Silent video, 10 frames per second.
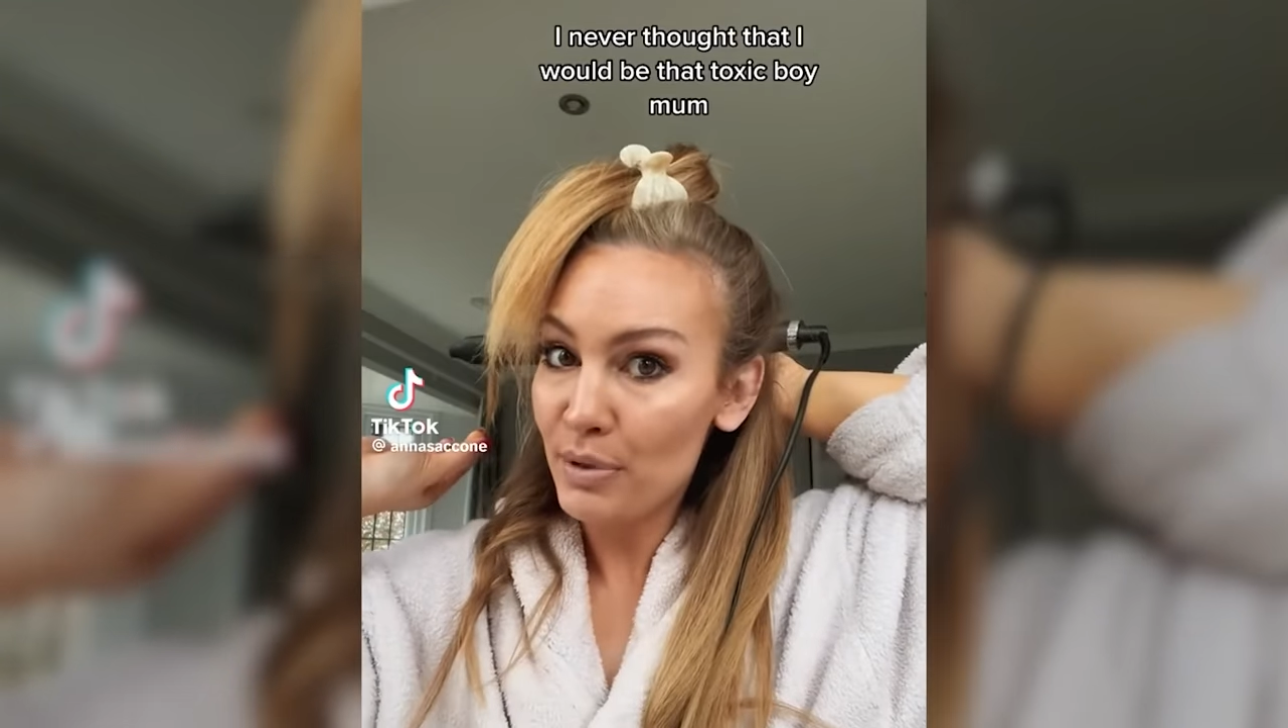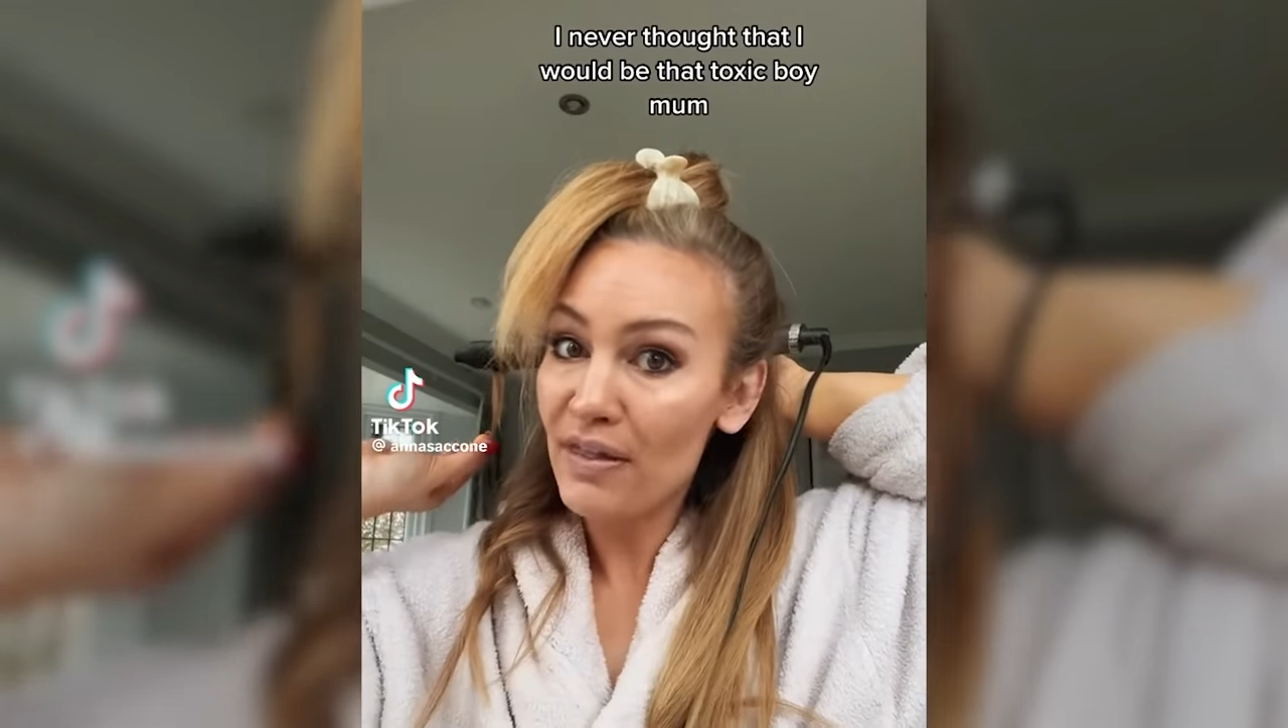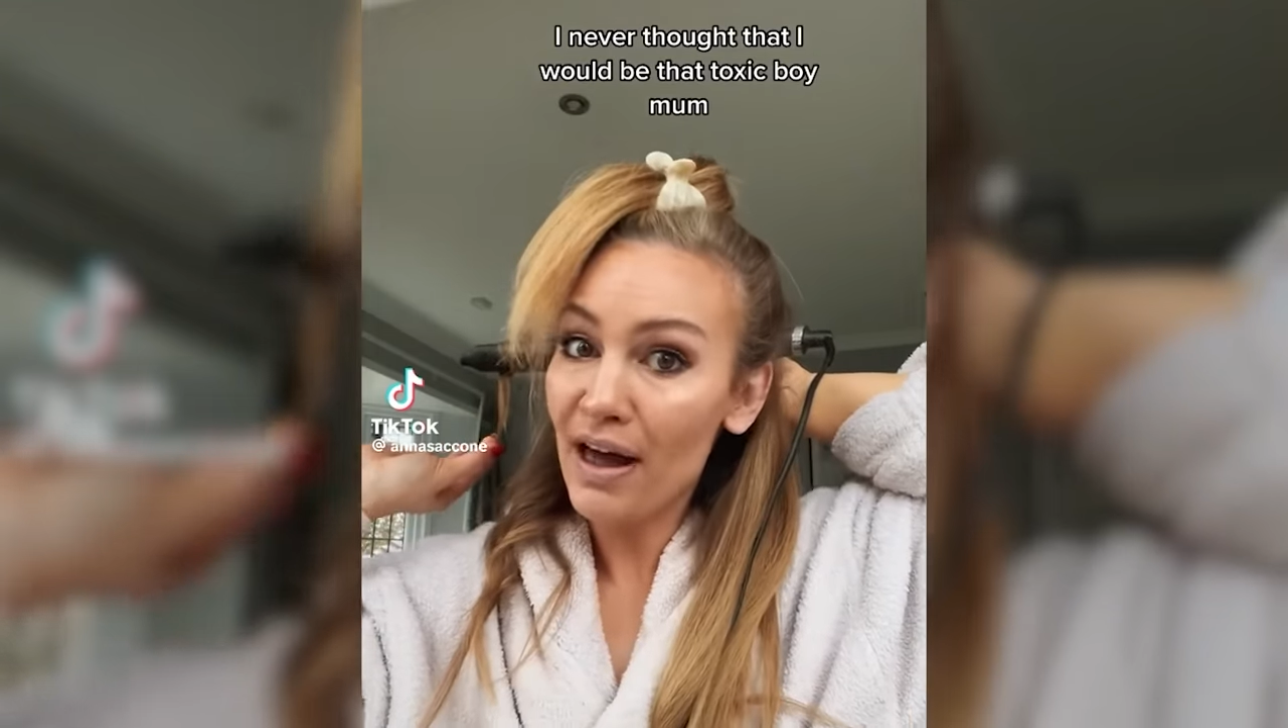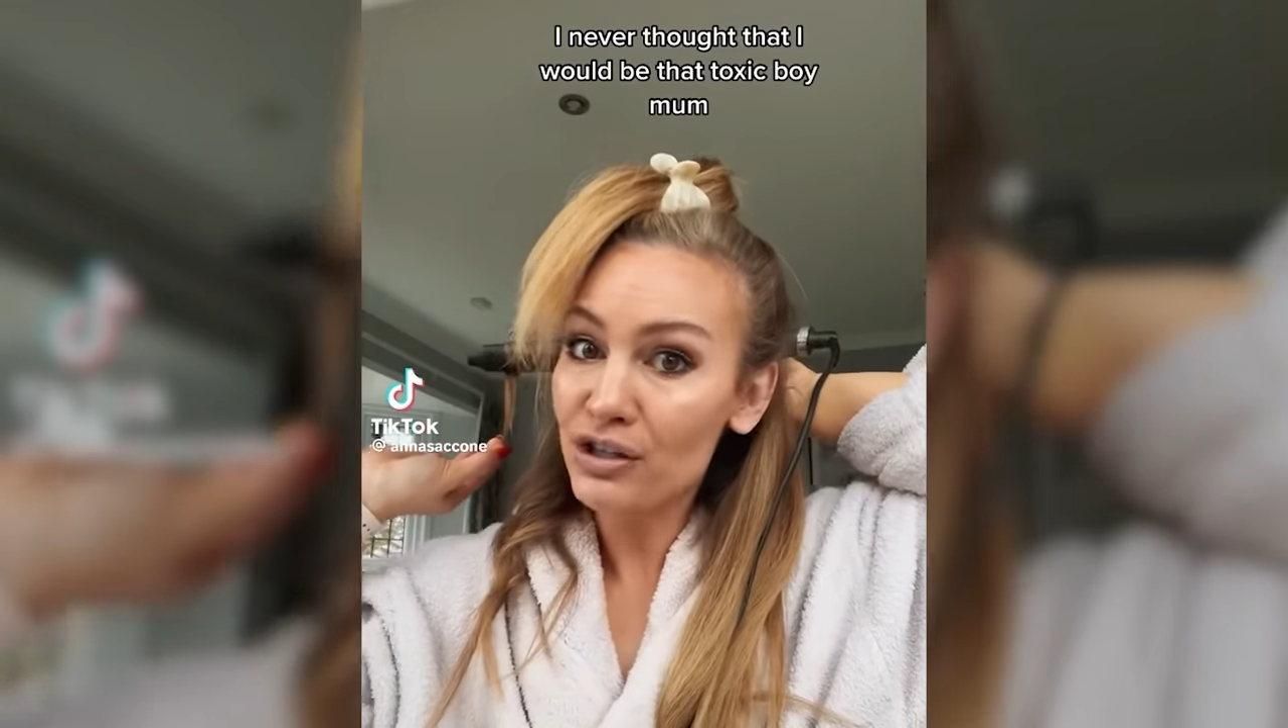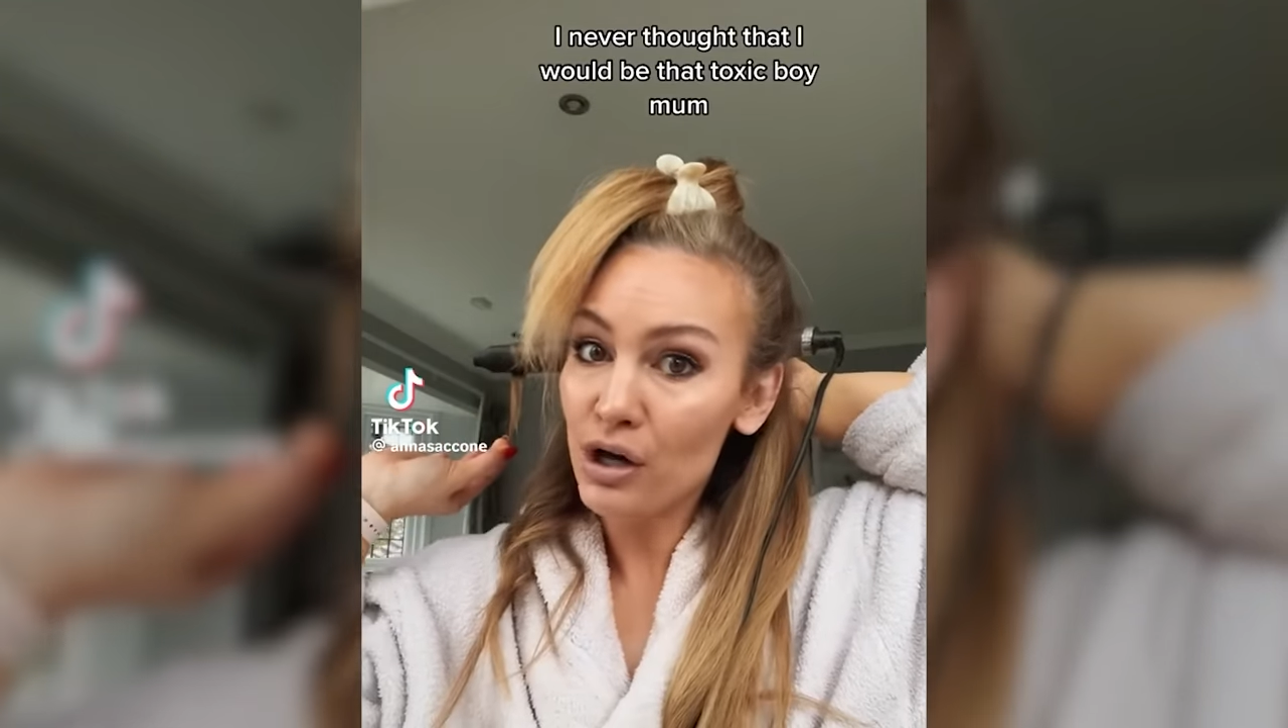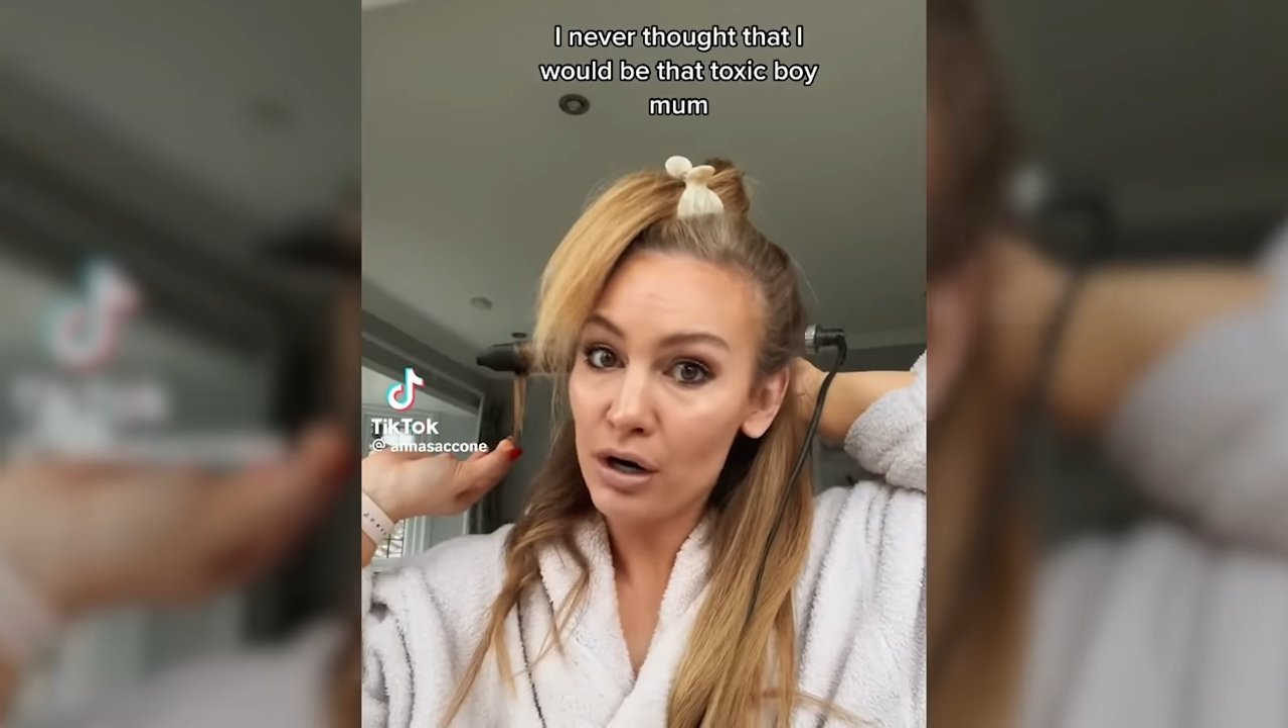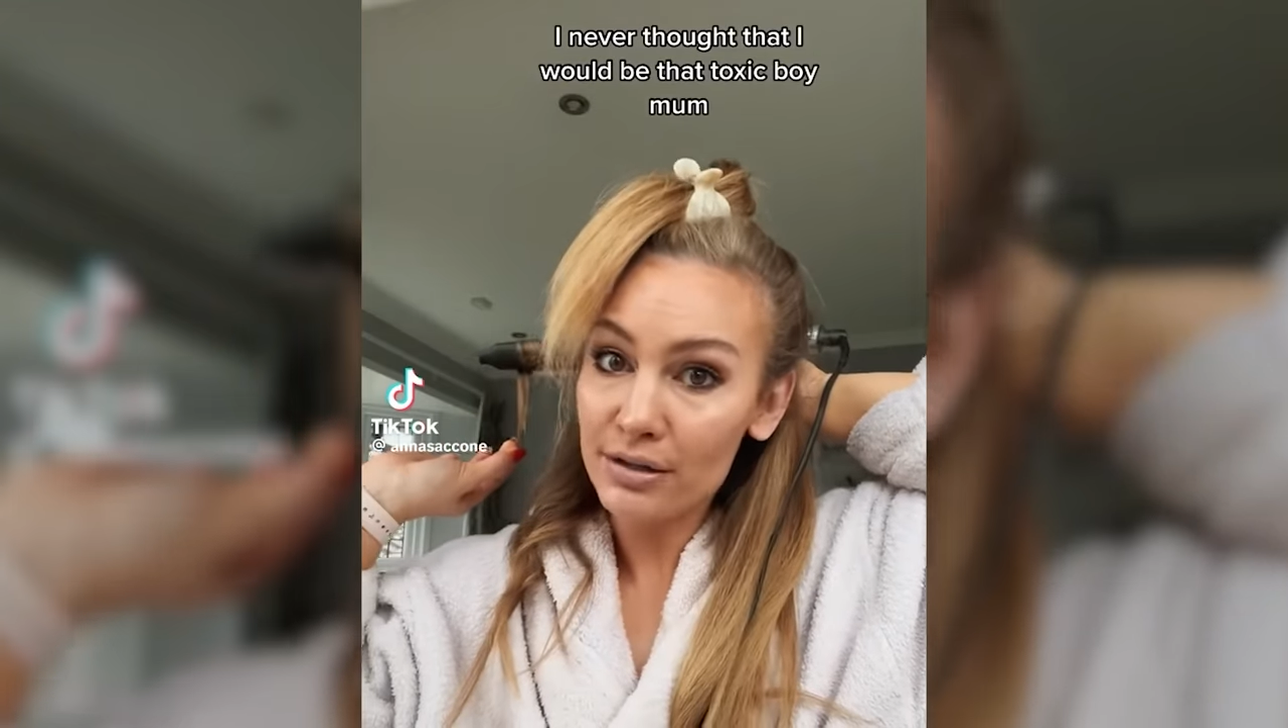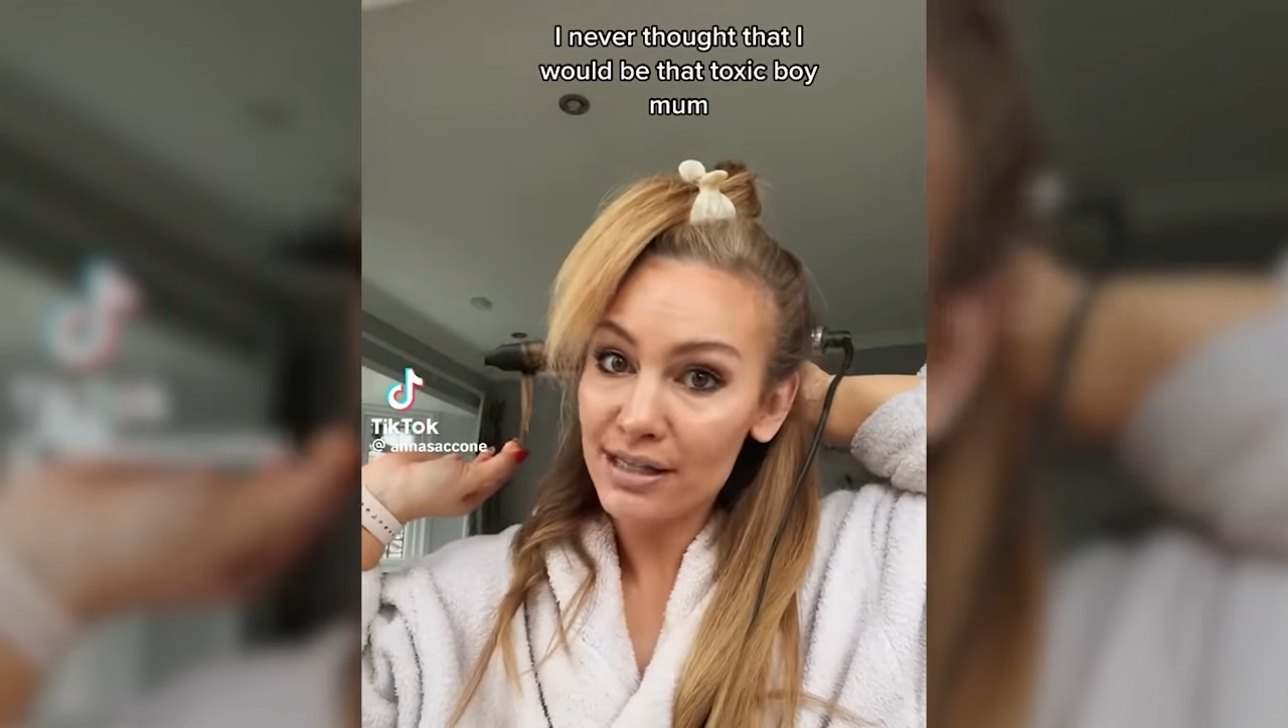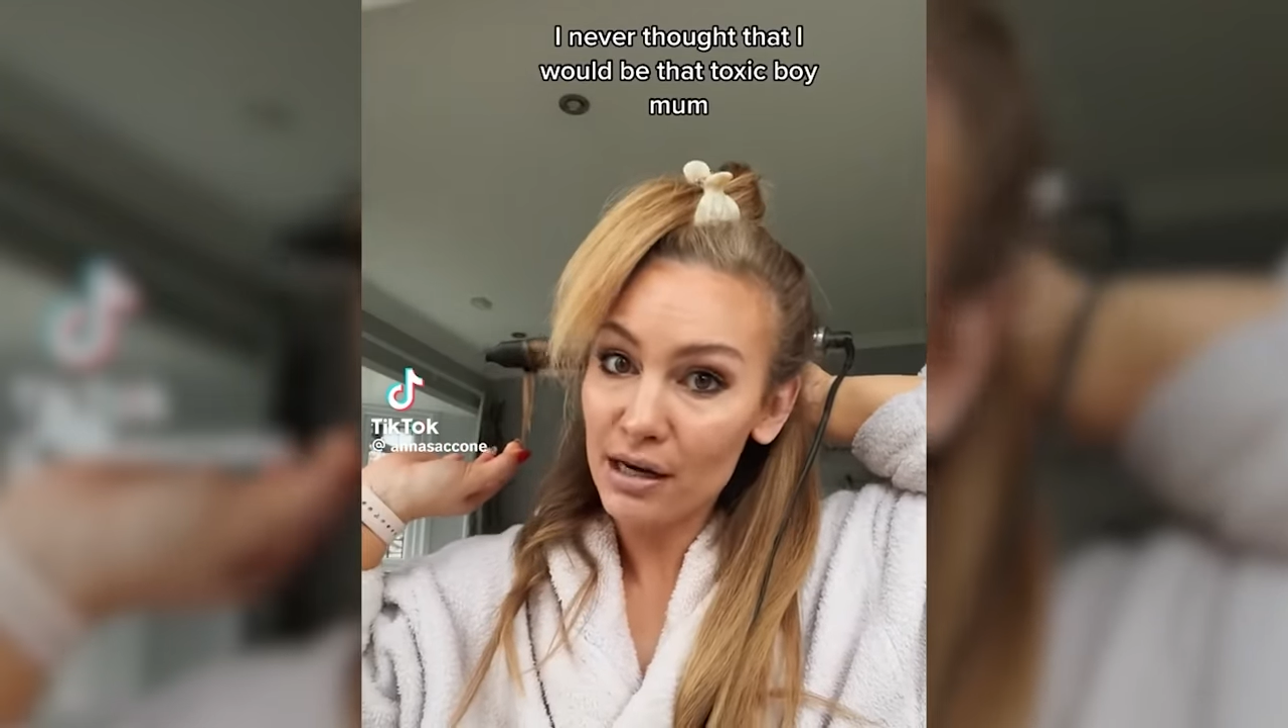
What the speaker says: that toxic